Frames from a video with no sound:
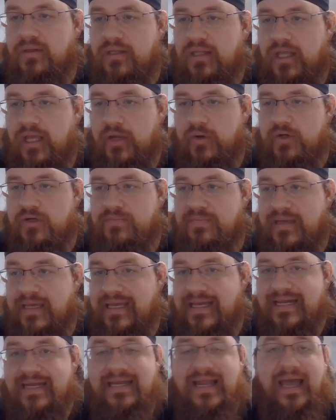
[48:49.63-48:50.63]
it would be
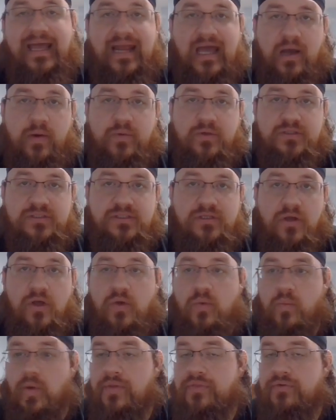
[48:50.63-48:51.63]
nine hours,
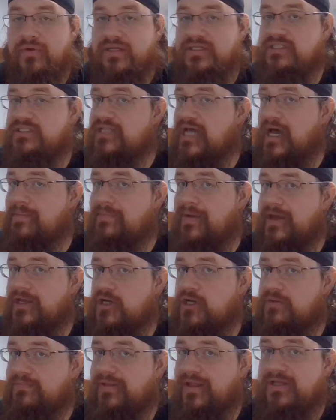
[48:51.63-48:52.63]
whether I stop by
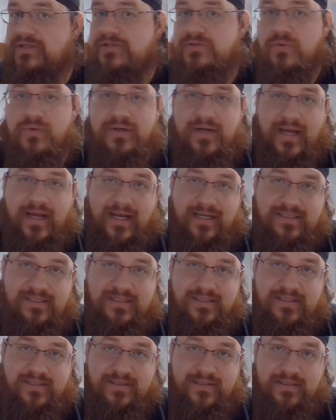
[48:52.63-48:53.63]
your place or not.
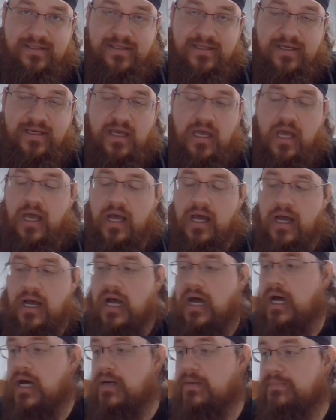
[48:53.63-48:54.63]

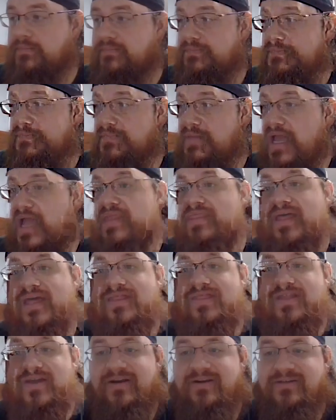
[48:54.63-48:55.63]
Um, and then
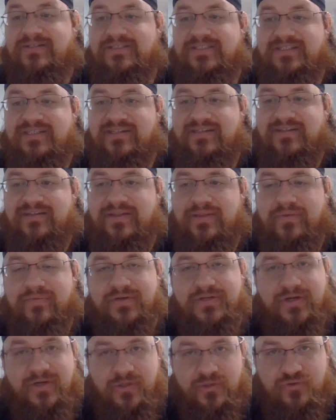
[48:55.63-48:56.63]
there's the
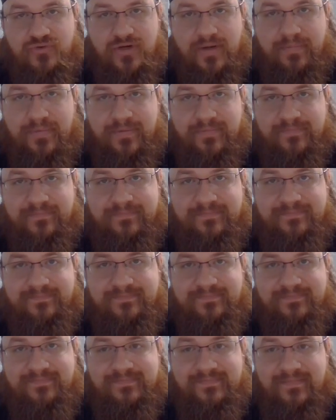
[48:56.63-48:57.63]
return trip.
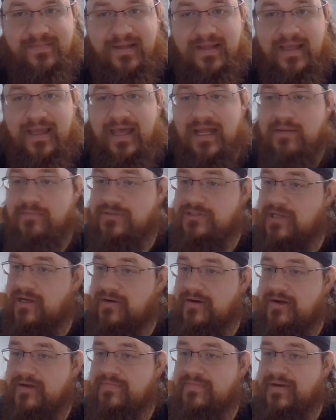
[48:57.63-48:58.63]
And I'm
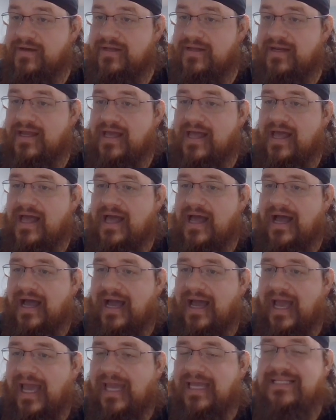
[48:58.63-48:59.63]
sorry, but
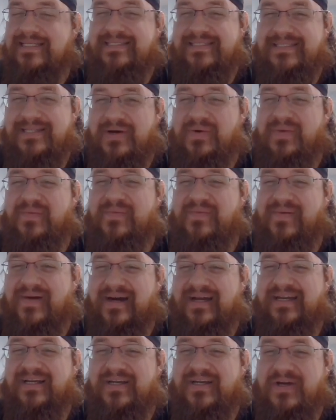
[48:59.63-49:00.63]
I don't
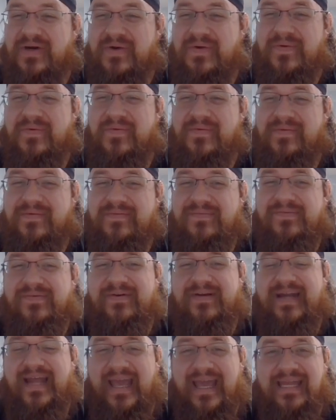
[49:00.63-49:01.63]
want to go for
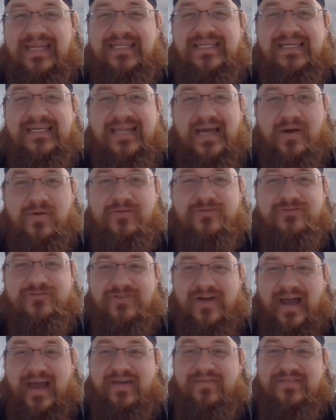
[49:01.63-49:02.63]
an 18 hour
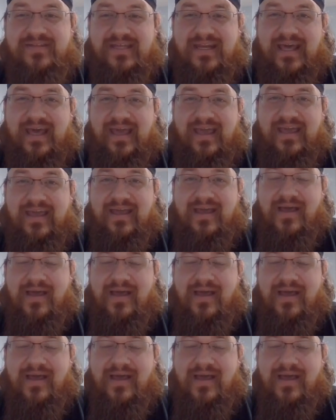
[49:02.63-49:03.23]
drive today,